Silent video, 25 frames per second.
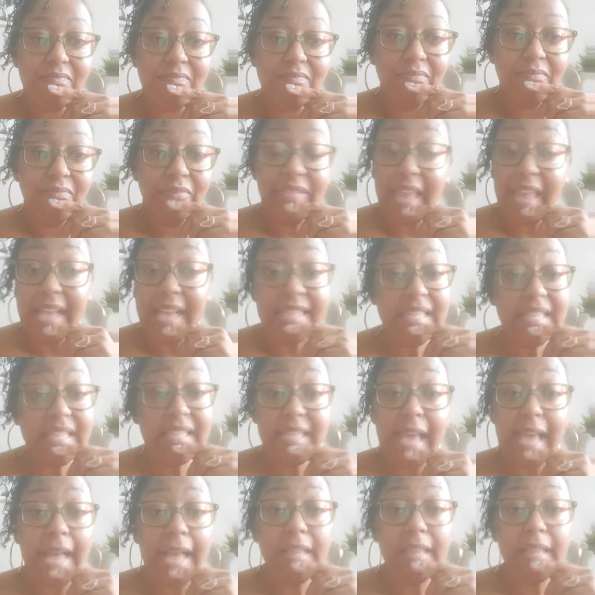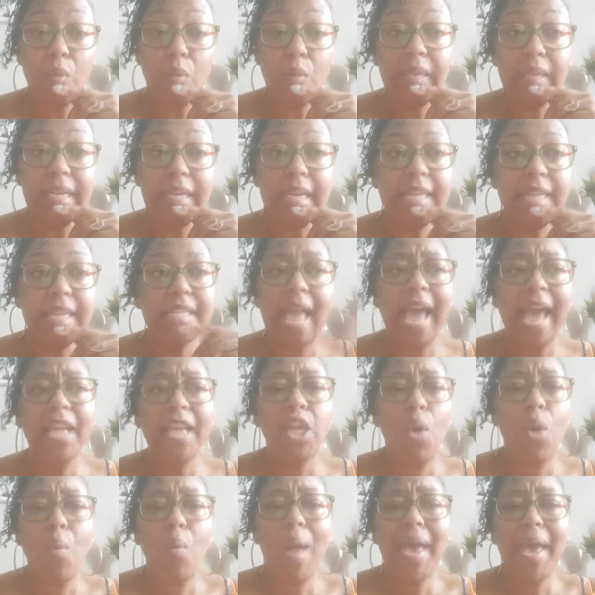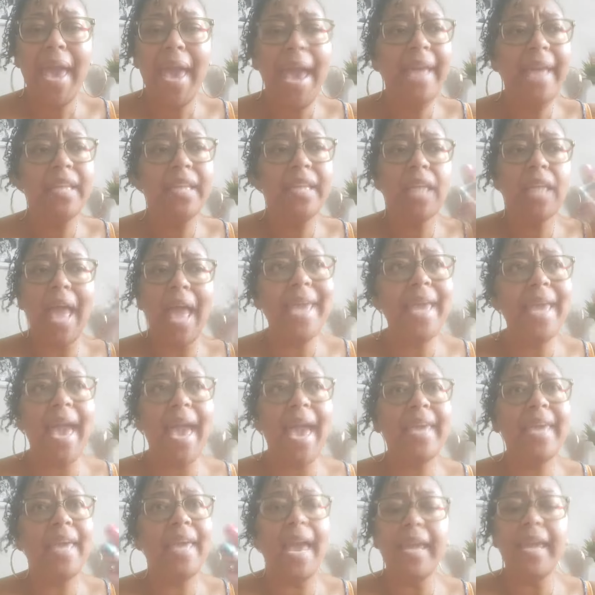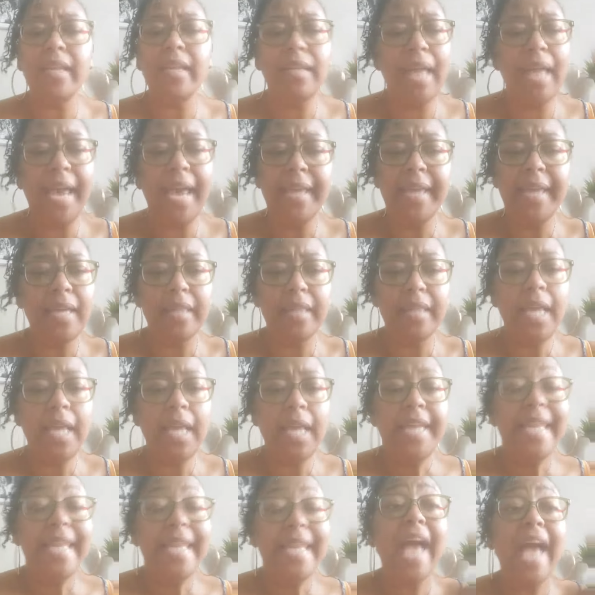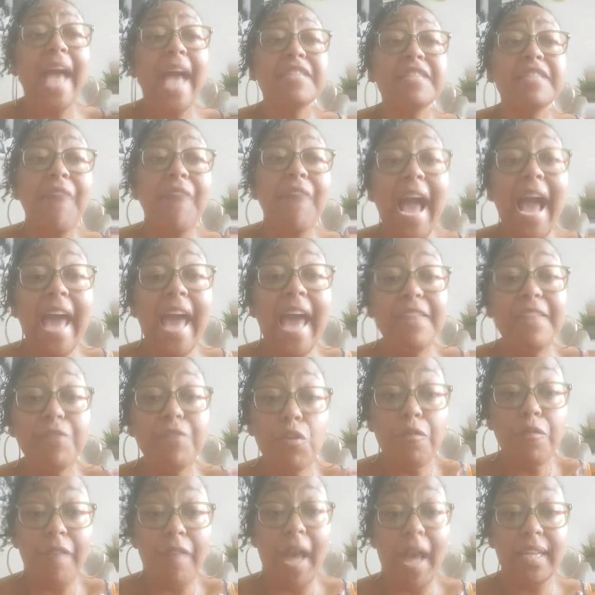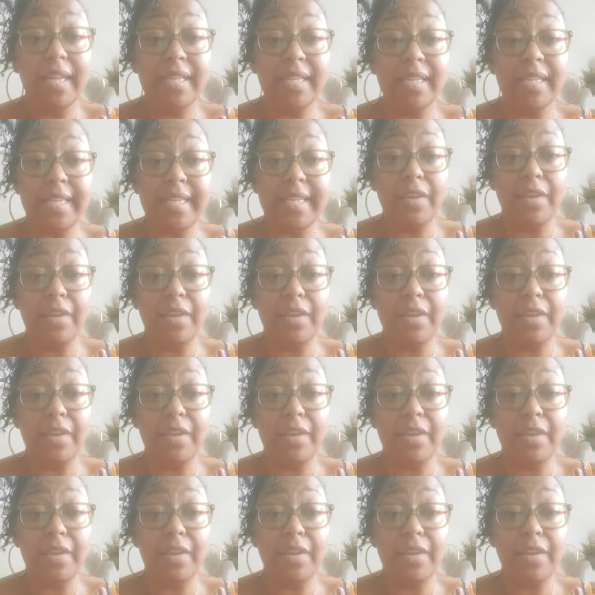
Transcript: That's exactly what it is. Ain't no way, ain't nothing. Now it's fine if you volunteer.